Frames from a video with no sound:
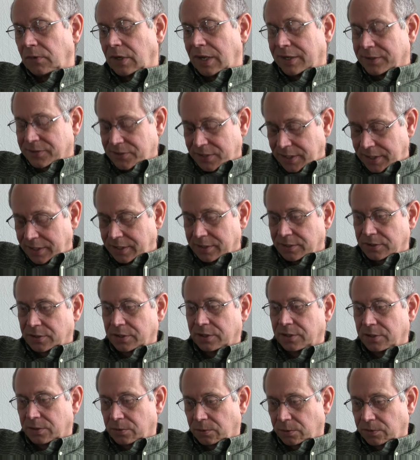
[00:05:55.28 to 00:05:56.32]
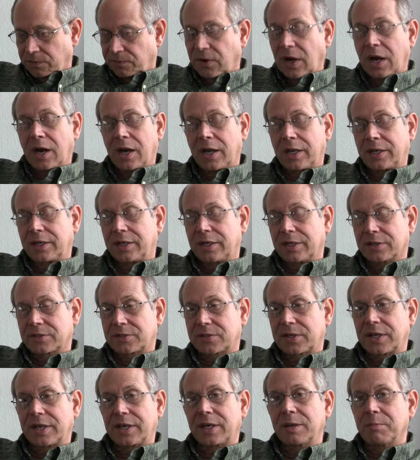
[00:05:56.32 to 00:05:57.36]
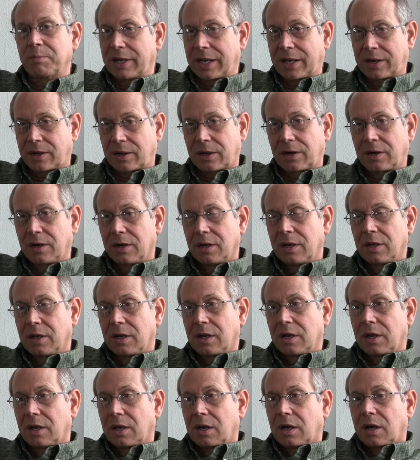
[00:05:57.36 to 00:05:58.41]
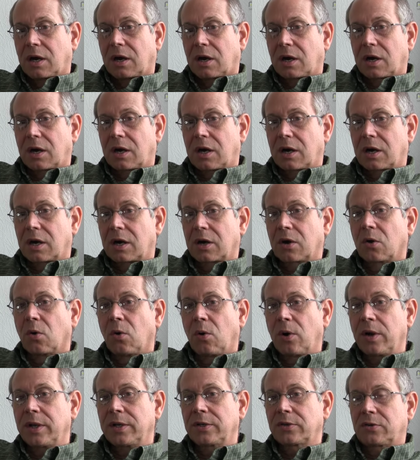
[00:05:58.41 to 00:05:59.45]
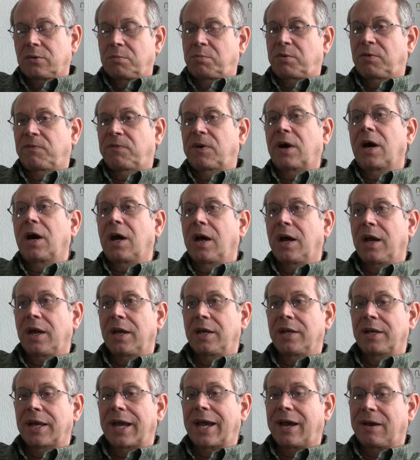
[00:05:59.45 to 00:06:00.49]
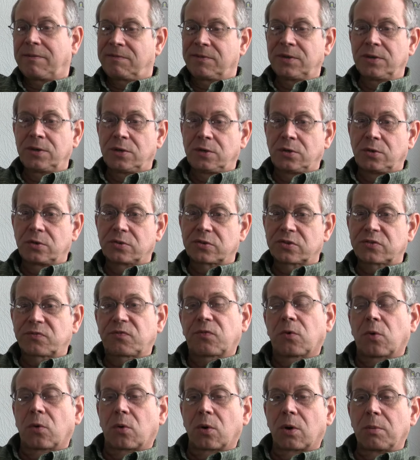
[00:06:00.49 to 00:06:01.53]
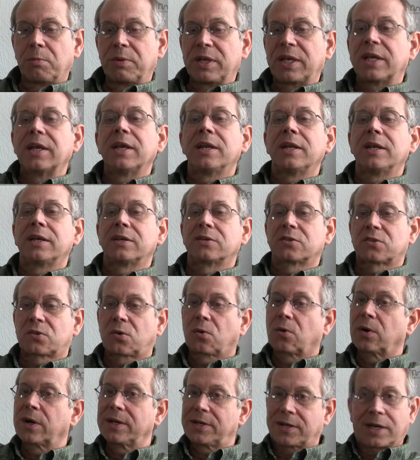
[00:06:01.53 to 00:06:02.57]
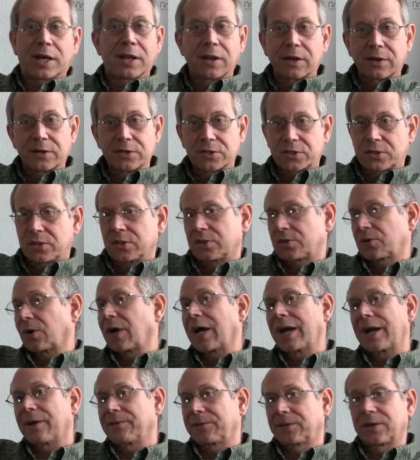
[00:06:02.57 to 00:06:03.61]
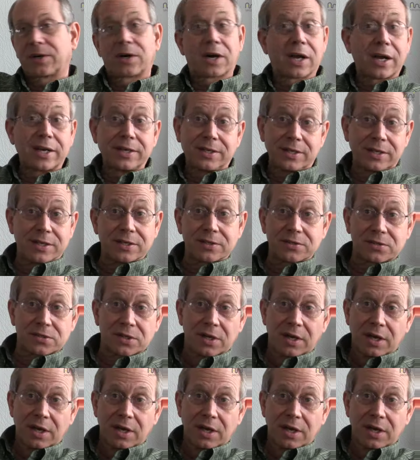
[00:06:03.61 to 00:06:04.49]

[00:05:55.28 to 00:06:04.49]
refine, as they get better, are going to provide avenues for beginning storytellers to try out their ideas.